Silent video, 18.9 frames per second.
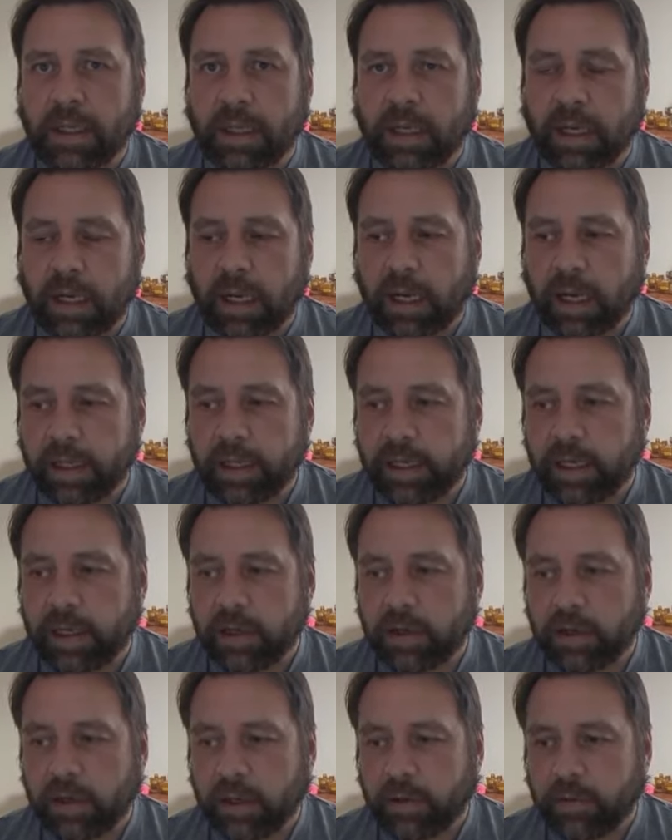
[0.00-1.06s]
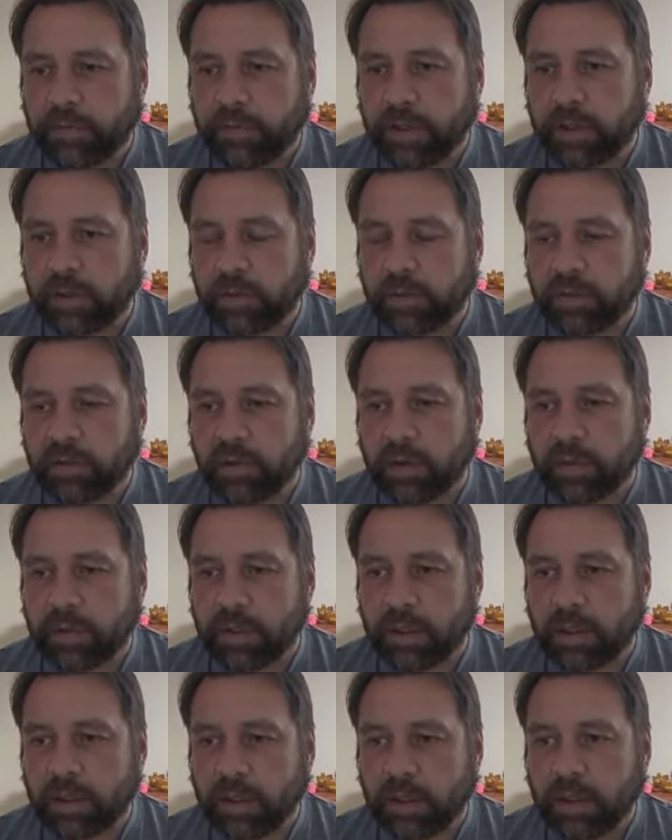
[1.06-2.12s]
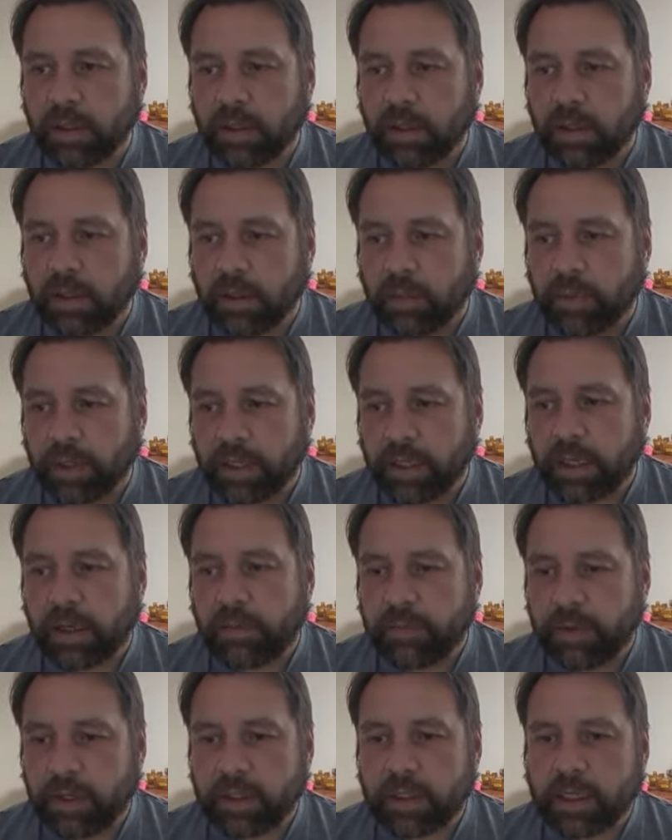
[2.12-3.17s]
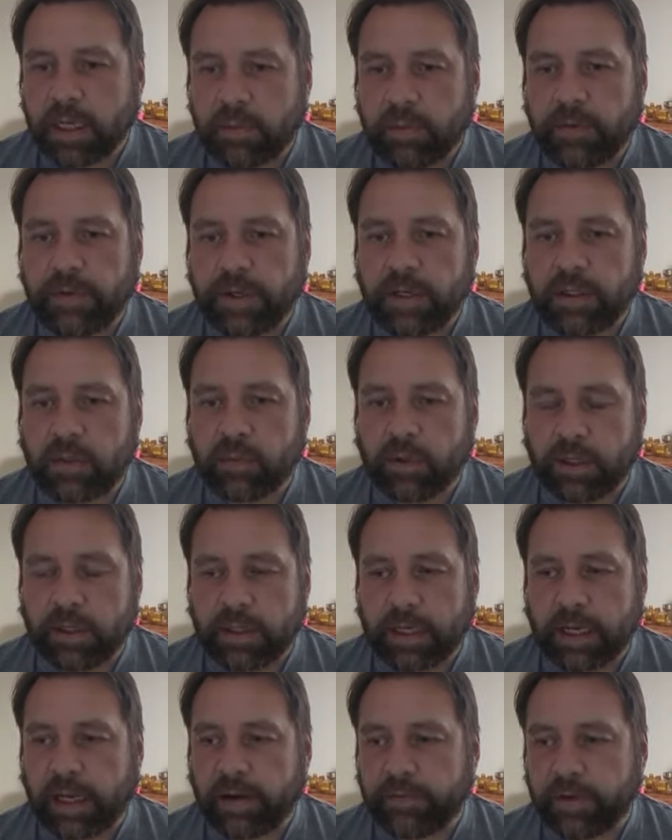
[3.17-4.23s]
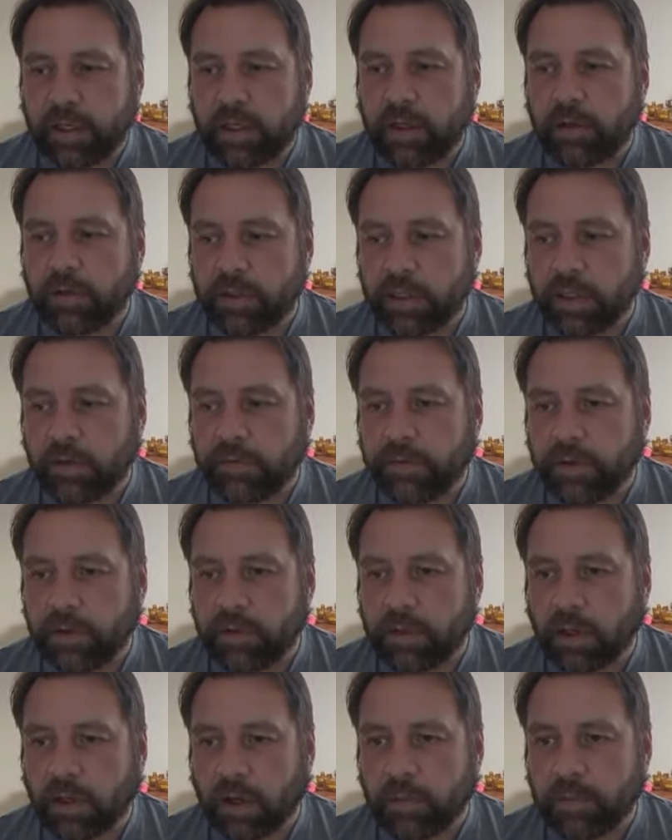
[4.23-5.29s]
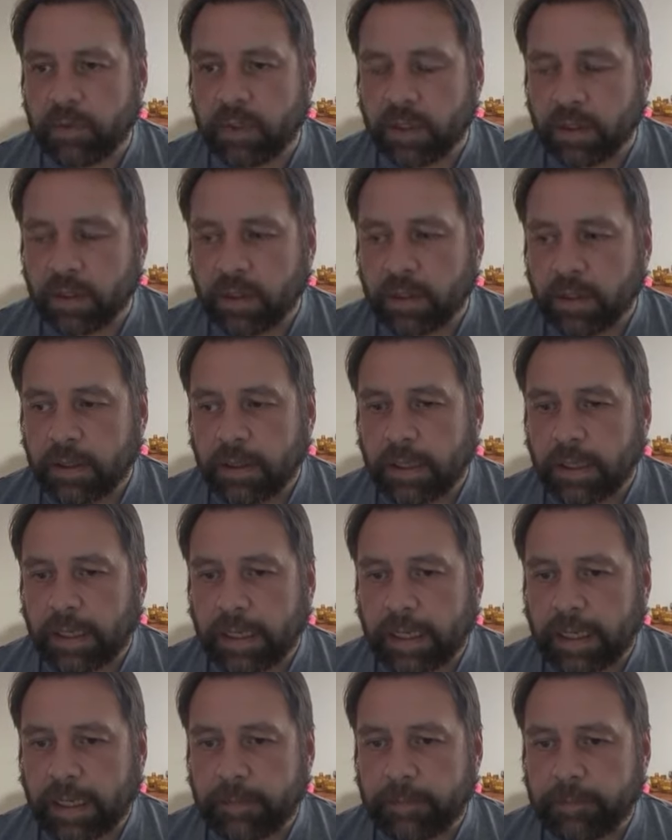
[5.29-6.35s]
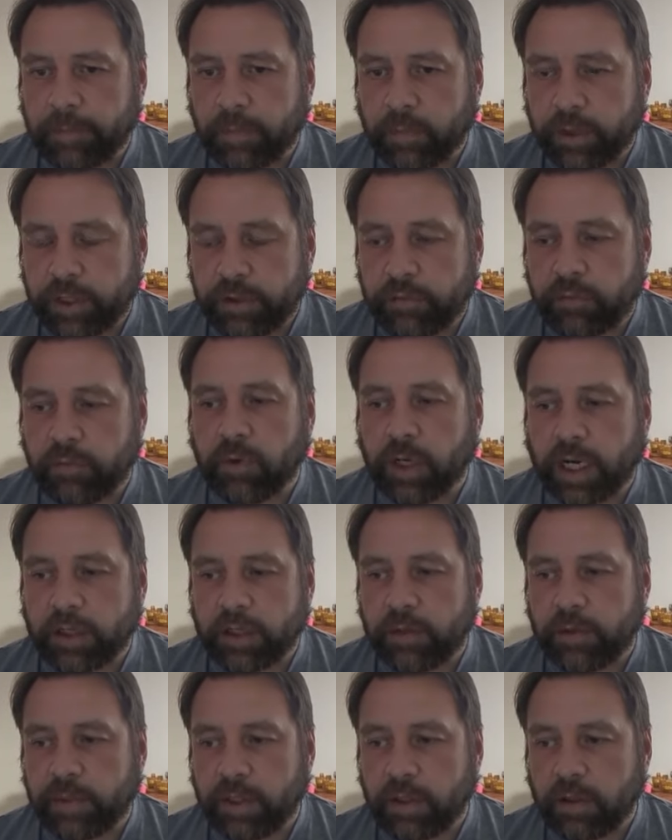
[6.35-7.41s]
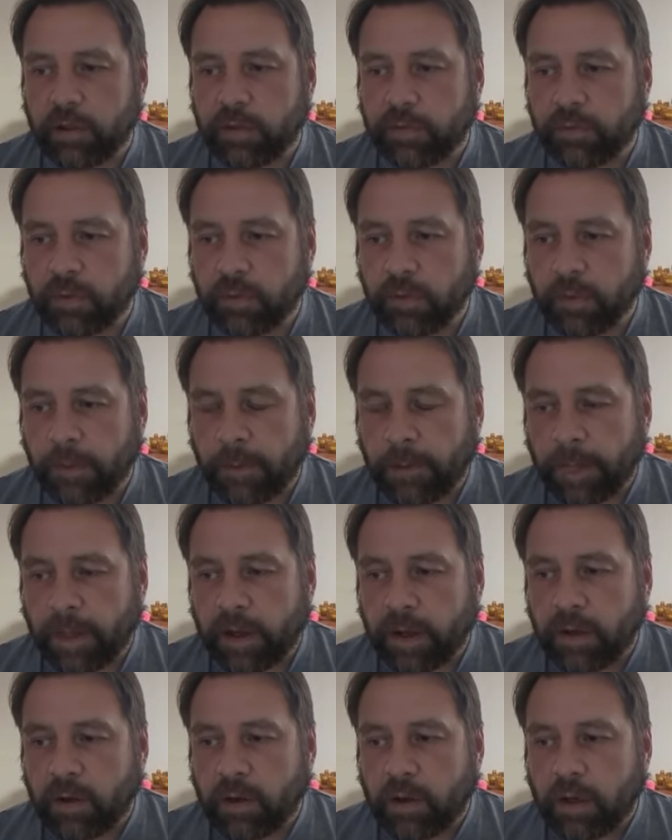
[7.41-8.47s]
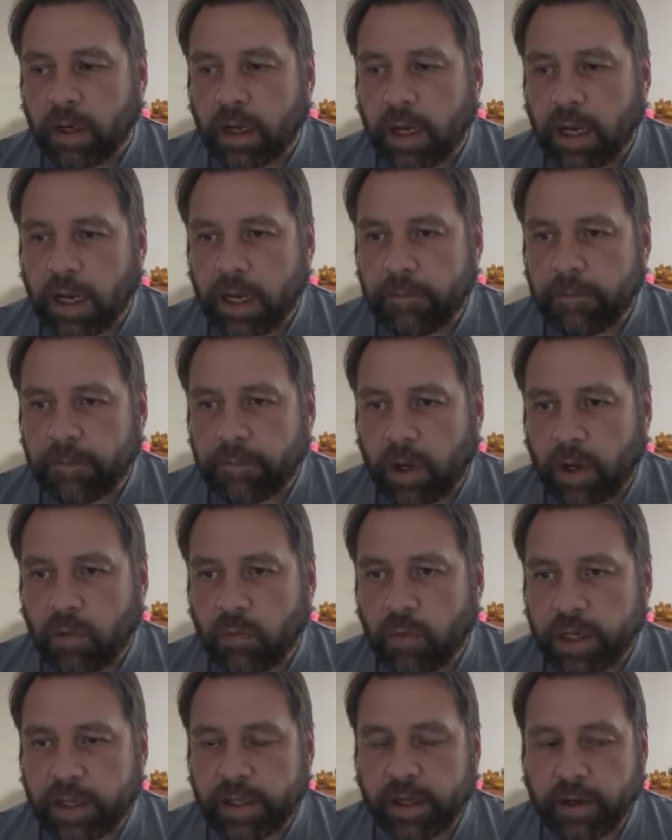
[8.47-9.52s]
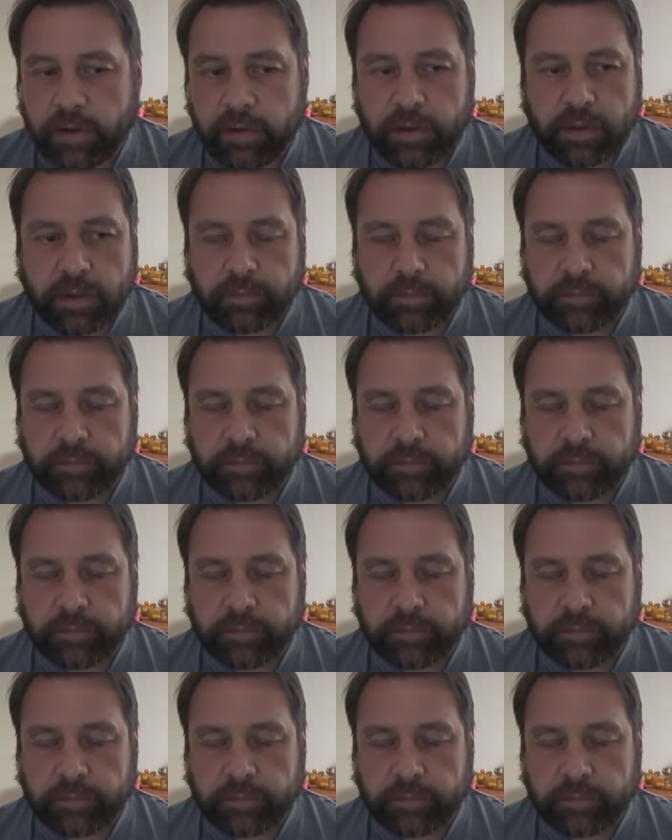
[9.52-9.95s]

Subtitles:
a year for the subscription. But there's a couple of things I would say, having used it a few times, which would actually be useful. And one of those,